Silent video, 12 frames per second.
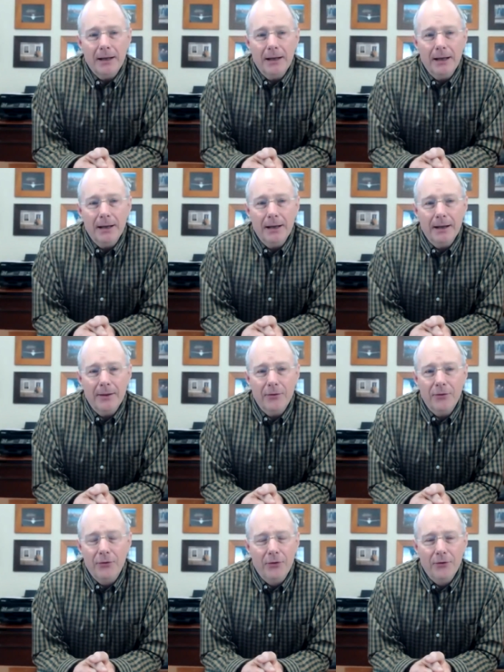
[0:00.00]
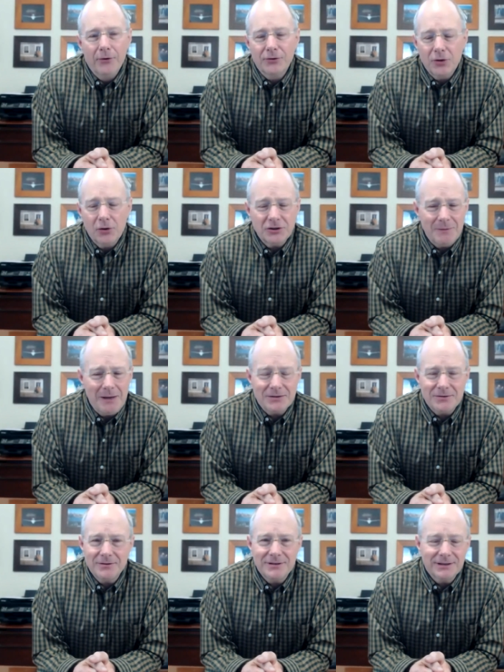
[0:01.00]
And your
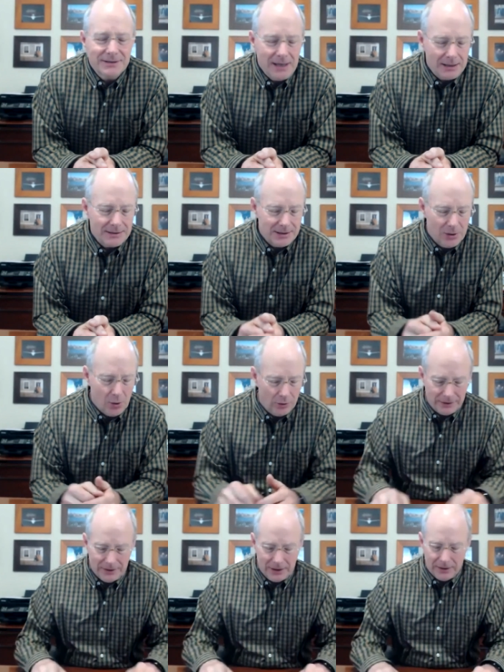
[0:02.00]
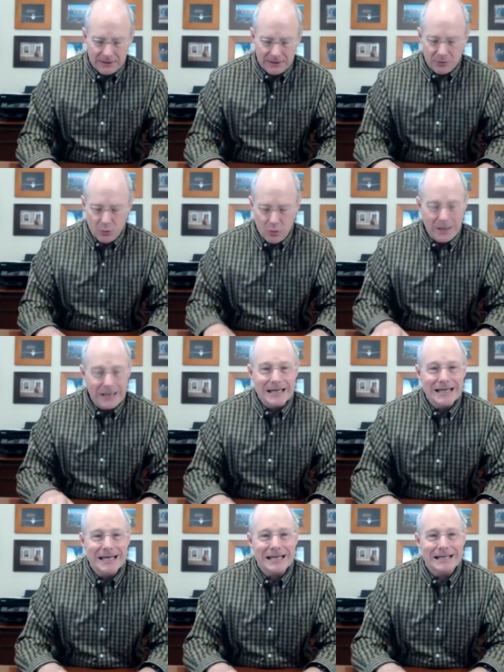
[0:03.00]
Toastmasters success, the only thing that's between
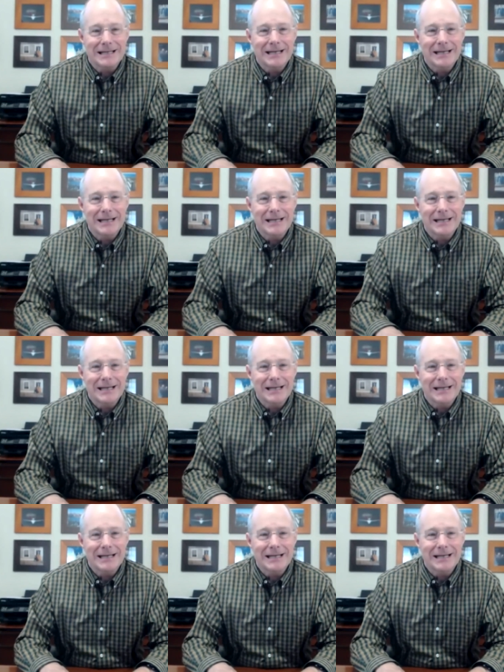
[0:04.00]
it